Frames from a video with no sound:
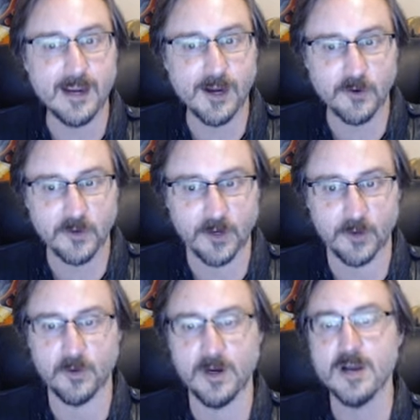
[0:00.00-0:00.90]

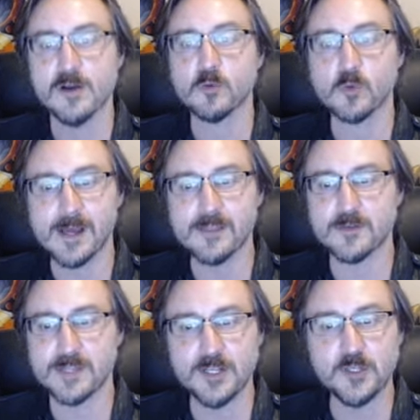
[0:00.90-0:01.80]
AARO
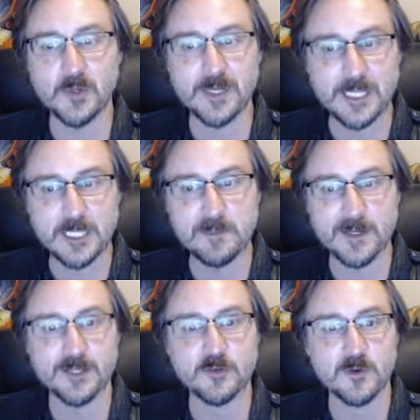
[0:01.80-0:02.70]
rather than to an
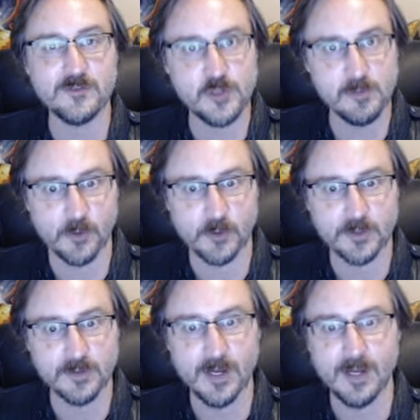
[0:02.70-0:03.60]
independent review
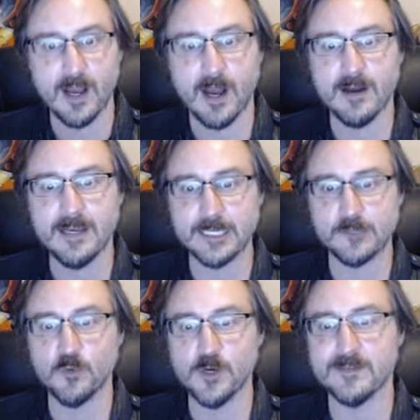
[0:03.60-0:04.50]
board,
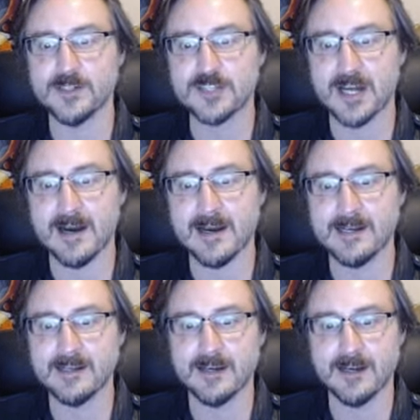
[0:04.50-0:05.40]
and would have
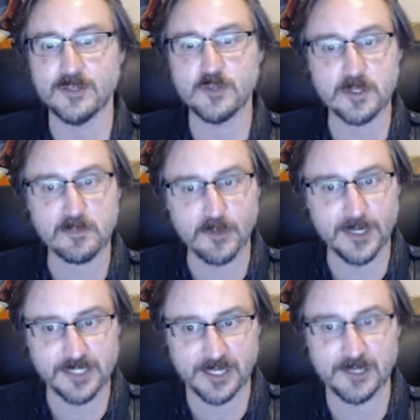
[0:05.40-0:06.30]
assigned to the
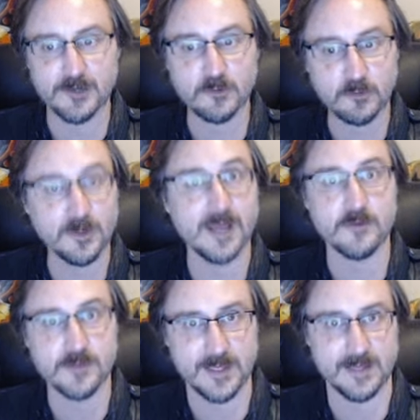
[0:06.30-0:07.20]
president
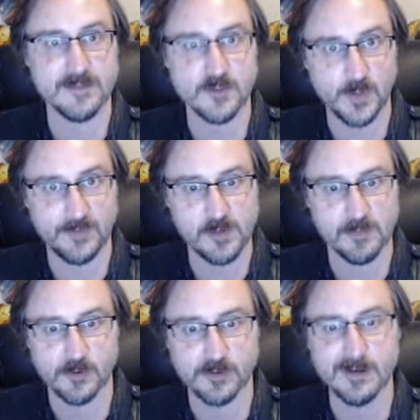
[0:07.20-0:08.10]
rather than the review
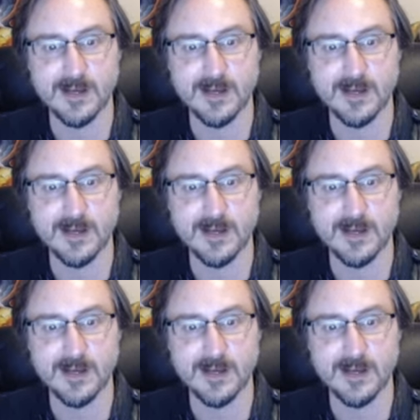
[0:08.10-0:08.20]
board